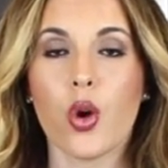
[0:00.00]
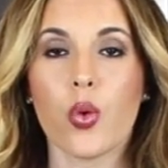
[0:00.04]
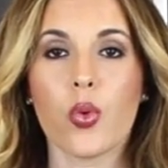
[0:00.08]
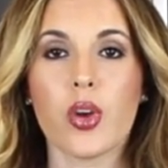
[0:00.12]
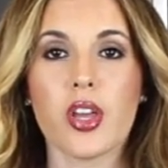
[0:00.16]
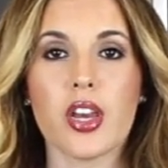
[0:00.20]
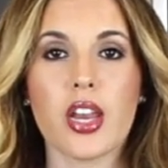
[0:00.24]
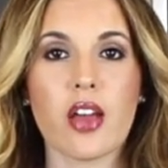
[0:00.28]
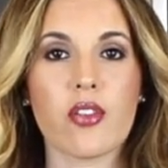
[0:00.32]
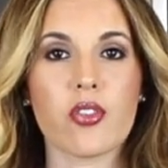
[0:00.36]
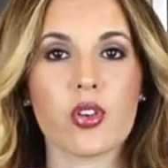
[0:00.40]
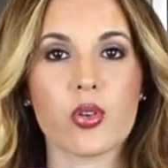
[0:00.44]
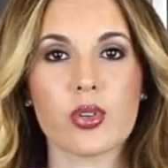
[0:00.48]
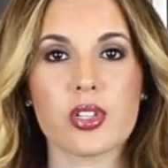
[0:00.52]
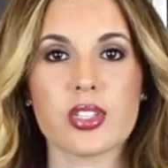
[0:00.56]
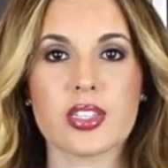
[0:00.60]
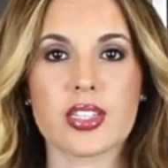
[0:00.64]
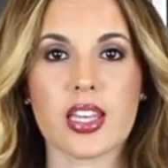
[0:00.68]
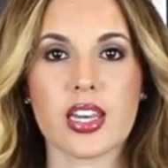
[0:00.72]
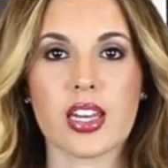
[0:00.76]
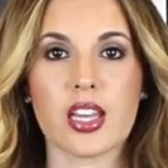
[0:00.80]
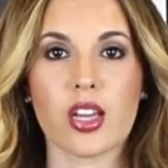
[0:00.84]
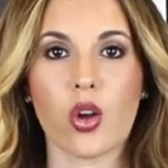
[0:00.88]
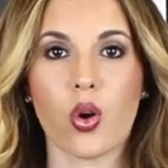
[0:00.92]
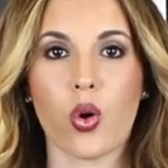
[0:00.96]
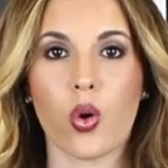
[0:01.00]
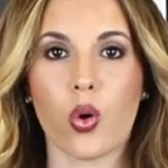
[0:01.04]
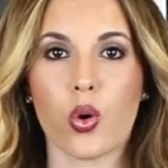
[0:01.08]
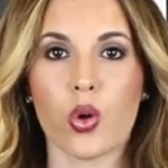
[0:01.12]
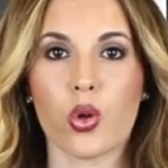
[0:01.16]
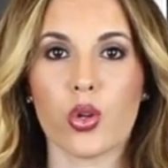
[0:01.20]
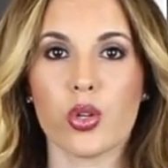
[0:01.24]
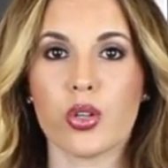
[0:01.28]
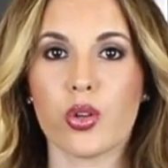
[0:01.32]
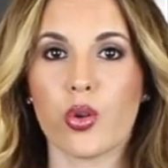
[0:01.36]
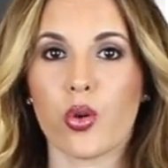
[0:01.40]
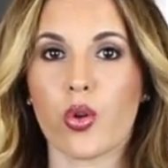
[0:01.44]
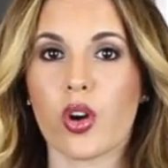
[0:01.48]
when everyone's getting
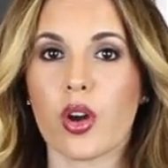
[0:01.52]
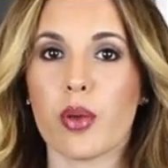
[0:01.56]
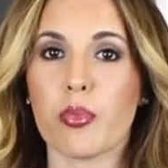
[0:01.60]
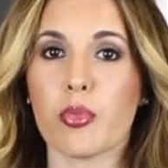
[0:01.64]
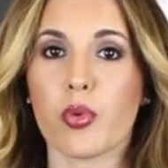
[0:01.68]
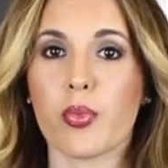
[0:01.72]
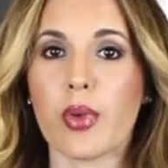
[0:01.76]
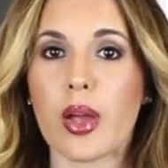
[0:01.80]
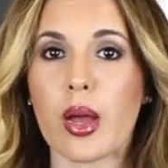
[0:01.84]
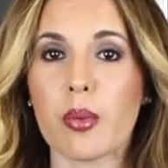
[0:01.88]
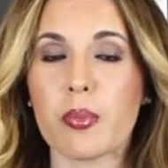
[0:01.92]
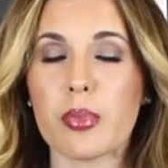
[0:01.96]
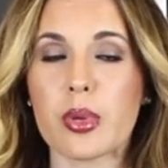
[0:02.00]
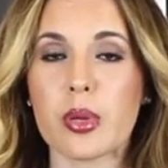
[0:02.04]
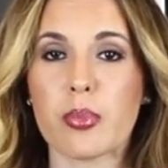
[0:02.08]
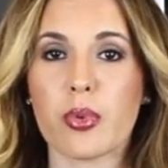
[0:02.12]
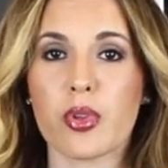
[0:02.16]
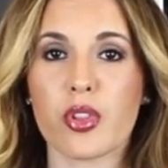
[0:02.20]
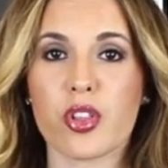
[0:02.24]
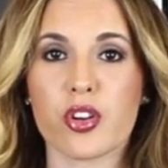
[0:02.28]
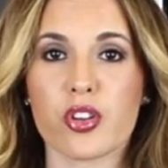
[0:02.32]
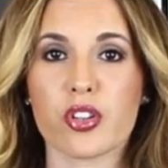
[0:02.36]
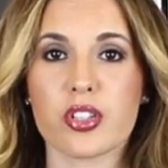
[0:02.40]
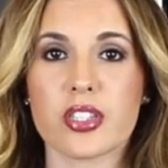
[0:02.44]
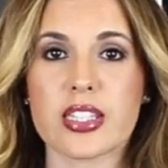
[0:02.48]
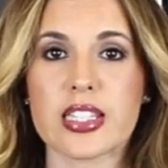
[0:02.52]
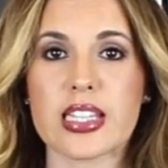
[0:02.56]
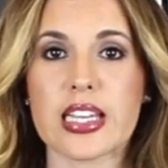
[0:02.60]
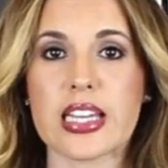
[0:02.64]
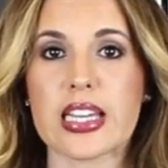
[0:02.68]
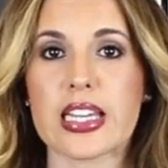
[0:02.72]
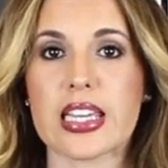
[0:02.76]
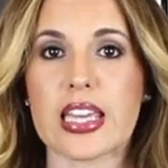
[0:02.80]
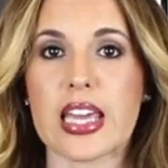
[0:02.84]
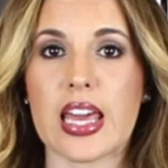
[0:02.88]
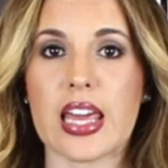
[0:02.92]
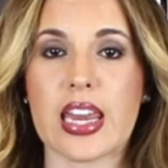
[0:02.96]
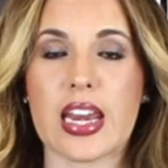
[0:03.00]
cold or I'm around people that are
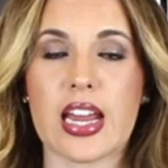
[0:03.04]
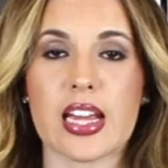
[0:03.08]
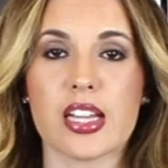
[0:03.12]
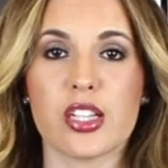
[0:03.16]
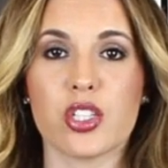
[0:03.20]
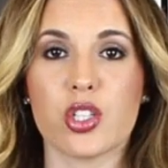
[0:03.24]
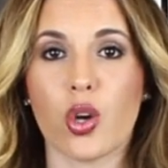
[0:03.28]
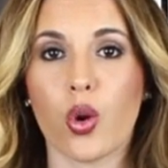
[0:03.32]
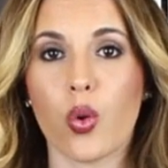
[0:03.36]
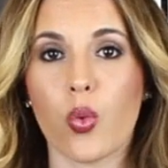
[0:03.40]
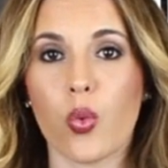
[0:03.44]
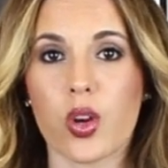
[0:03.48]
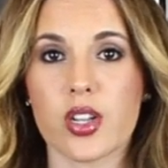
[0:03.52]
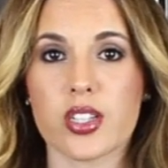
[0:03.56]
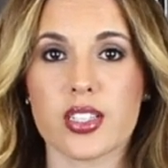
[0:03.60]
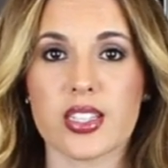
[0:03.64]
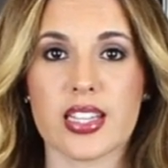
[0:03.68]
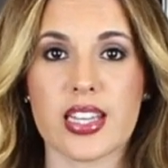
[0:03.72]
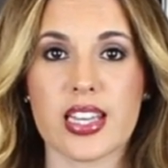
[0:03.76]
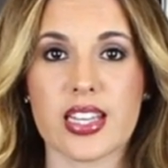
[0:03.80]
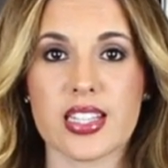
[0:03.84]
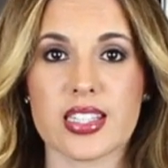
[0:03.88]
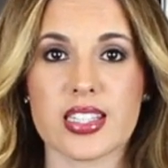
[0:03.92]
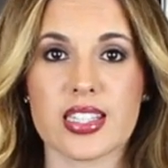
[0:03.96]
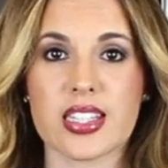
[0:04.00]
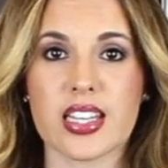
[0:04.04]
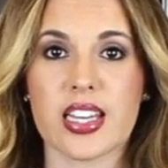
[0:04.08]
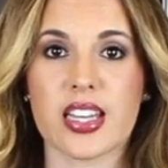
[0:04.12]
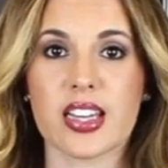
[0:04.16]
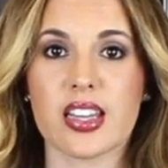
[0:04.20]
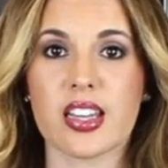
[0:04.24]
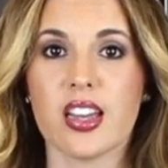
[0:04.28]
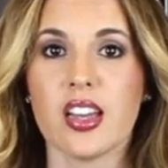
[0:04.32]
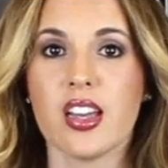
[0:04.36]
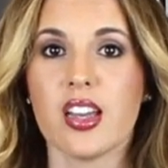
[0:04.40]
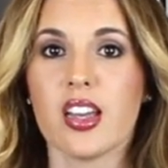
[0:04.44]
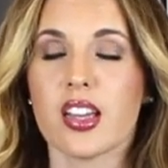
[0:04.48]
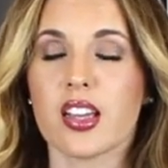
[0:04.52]
sick and I don't want to get
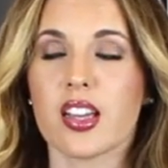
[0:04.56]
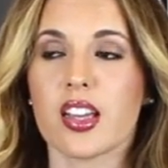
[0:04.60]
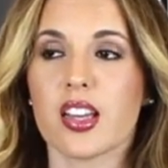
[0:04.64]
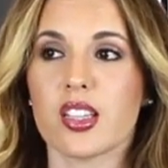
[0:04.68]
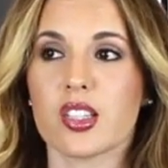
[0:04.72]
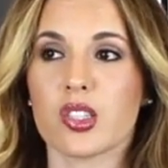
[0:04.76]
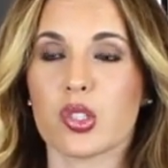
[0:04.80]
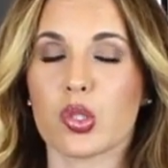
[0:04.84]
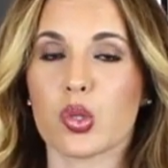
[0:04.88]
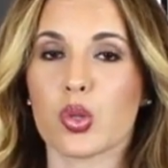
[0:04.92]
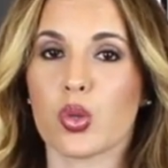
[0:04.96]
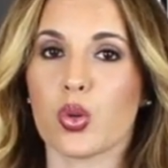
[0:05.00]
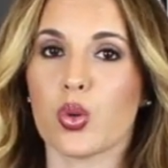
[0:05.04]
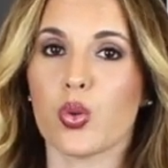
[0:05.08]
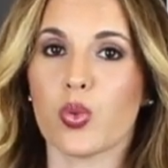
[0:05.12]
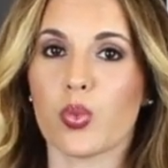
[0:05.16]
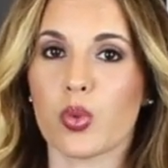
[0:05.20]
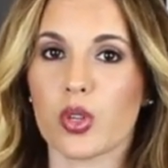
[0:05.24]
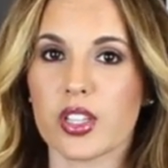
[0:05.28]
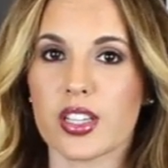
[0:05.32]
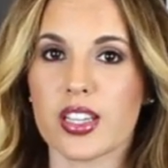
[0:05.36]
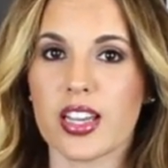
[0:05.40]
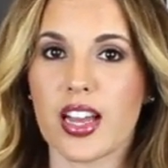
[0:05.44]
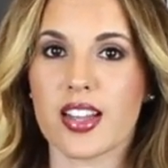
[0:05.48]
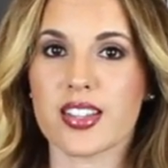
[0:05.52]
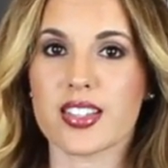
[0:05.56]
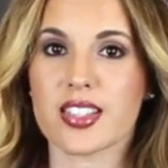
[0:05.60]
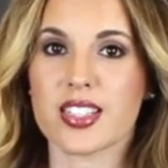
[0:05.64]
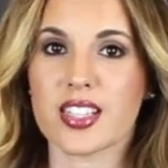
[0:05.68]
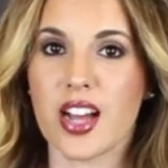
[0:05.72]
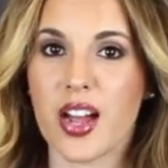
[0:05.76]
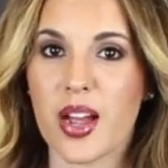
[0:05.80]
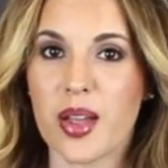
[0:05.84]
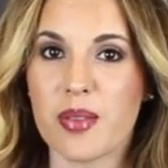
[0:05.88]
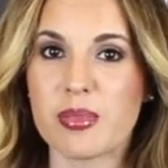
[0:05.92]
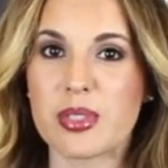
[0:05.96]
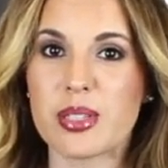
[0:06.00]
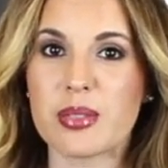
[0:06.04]
sick because who really has
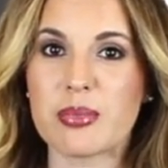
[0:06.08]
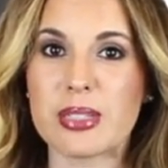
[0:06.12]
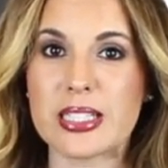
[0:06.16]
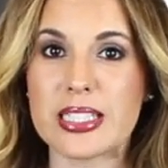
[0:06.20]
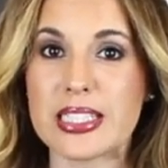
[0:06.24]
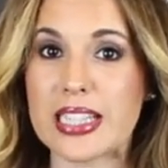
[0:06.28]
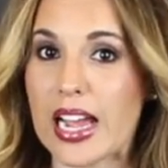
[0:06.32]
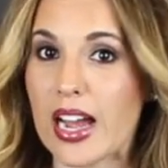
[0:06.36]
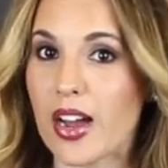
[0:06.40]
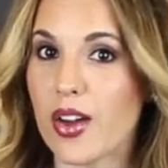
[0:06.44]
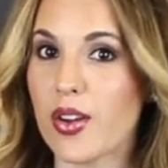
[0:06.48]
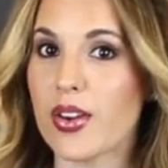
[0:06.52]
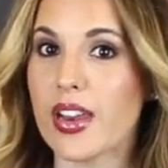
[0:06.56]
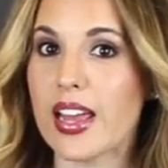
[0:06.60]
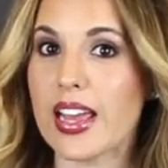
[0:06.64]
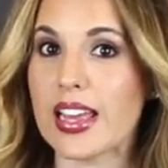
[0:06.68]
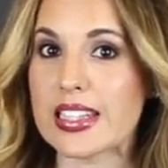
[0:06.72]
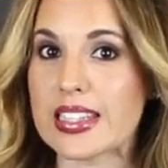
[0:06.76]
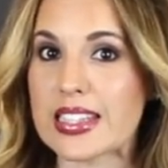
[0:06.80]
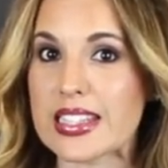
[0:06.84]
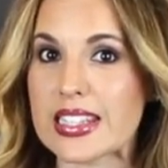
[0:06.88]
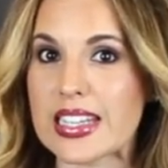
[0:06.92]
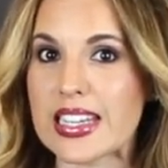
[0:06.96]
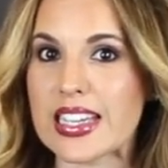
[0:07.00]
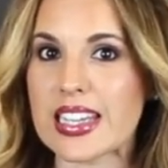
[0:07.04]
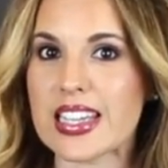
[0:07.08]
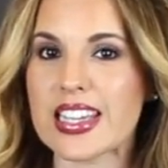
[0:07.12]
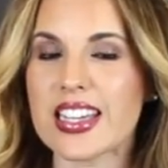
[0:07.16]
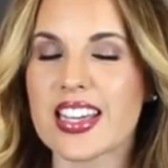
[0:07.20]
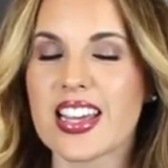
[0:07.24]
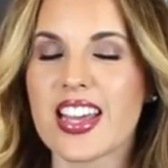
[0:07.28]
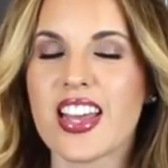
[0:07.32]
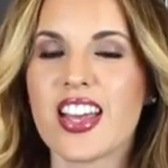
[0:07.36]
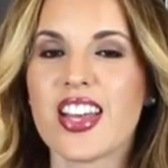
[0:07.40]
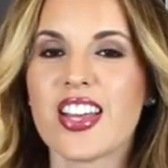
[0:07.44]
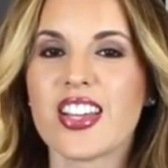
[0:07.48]
time to be down and sick?